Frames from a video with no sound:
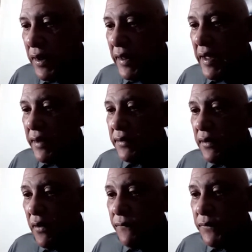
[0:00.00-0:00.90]
and I
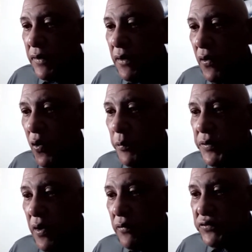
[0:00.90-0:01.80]
hope
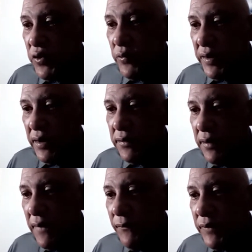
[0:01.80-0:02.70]
y'all tune in.
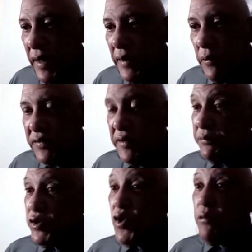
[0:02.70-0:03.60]
I don't want to
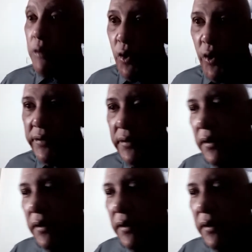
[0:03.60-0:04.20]
seem too bored,